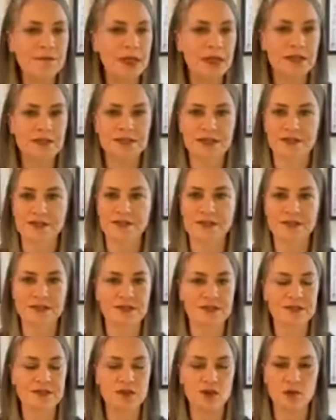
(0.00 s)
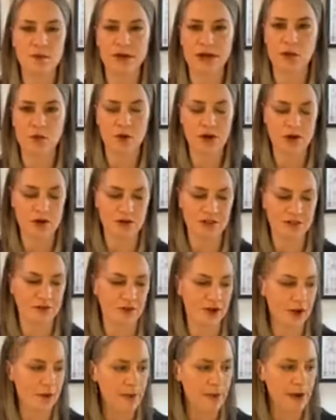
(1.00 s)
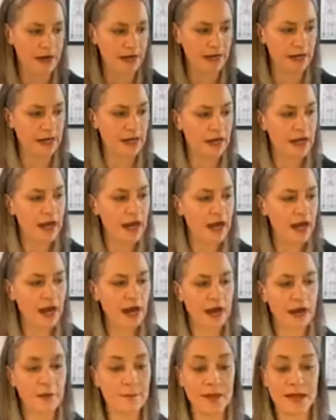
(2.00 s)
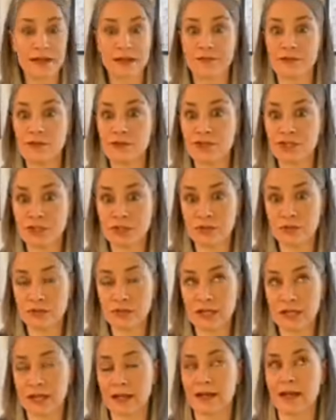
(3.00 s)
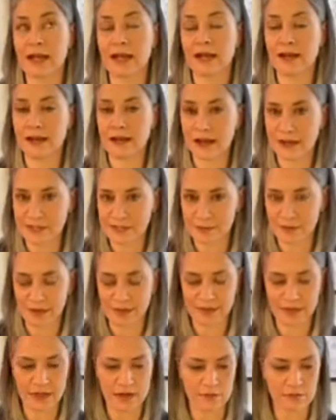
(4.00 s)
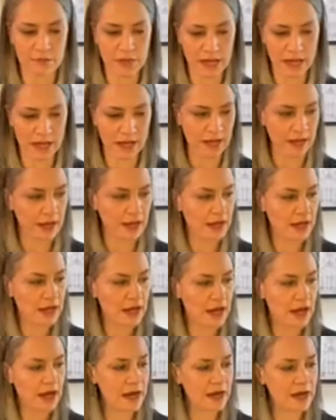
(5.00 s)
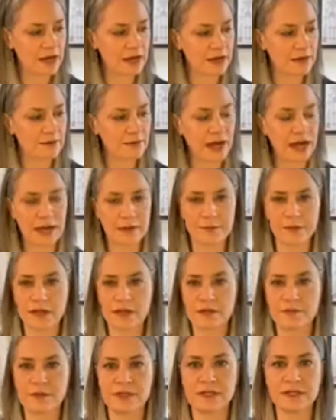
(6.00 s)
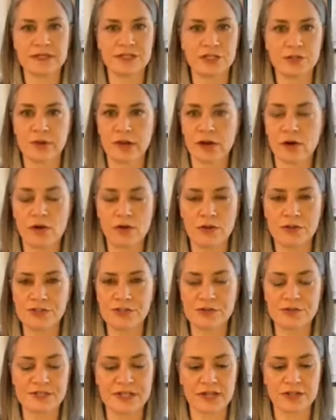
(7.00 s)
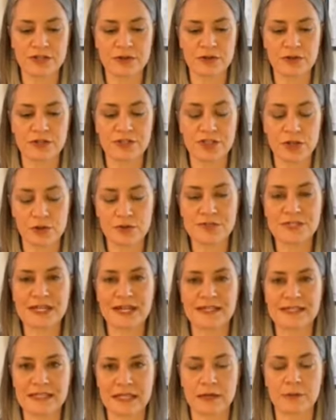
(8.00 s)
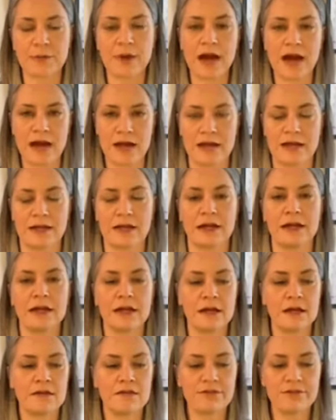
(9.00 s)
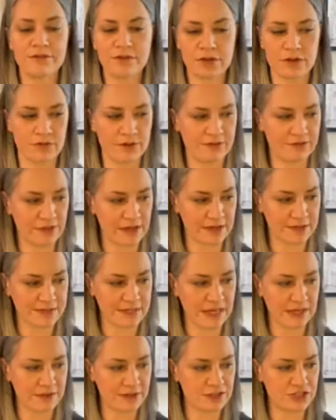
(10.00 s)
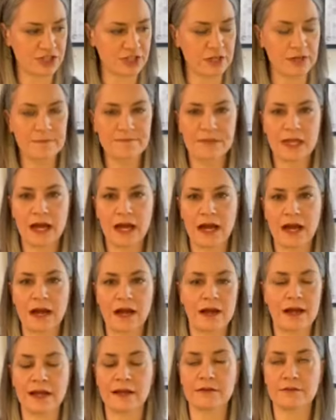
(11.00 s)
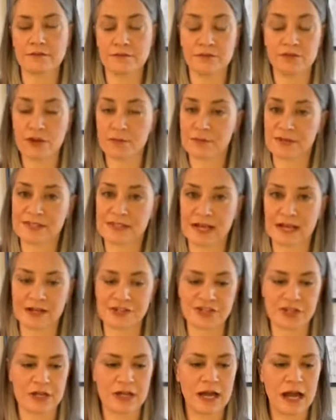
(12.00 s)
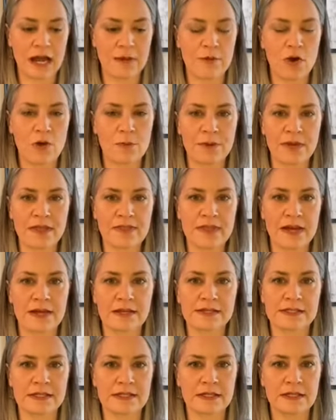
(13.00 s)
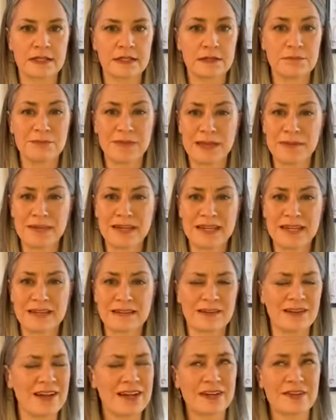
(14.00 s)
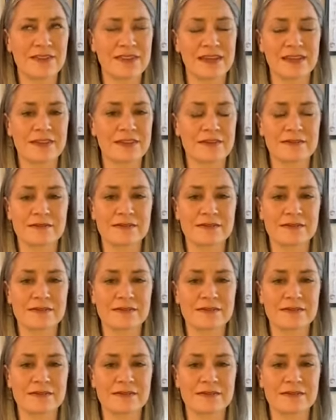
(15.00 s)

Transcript: does so many wonders for your body. And if you tune in next month in May, I'm going to be doing a whole Tuesday Toes Day tip on foot reflexology and foot massage. I'm hoping that maybe, I don't think the